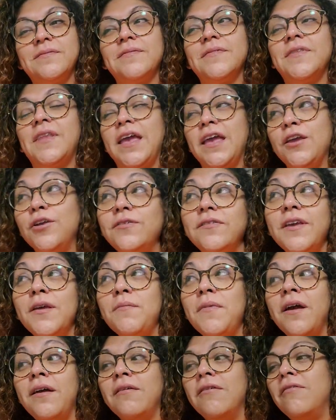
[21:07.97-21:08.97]
Thank you, St.
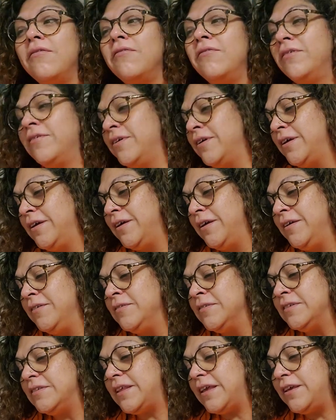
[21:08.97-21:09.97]
Michael.
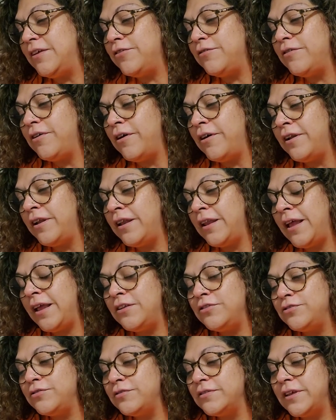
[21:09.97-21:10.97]
Thank you, guardian
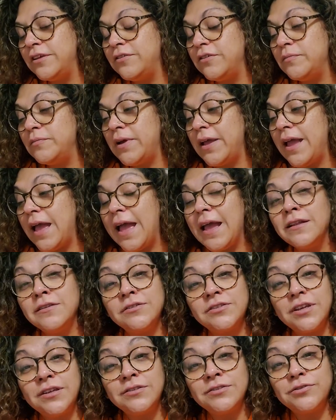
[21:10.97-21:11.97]
angel. Thank you, my
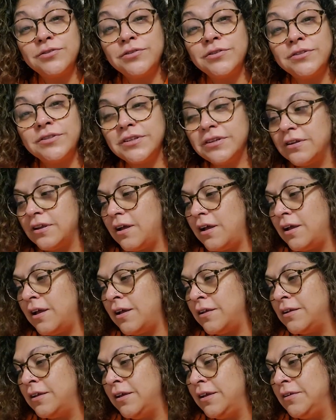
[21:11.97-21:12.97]
ancestors and
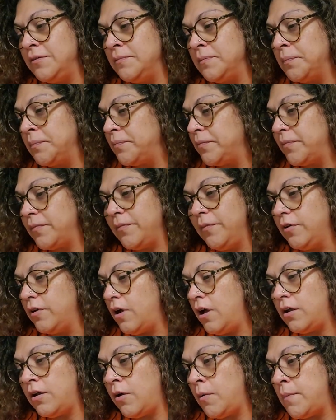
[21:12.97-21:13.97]
God
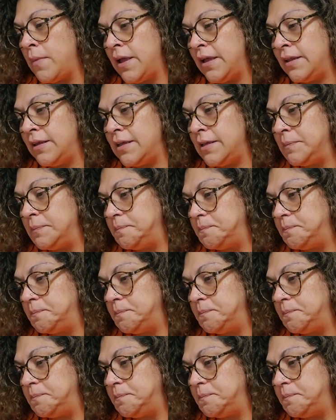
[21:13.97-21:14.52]
Almighty.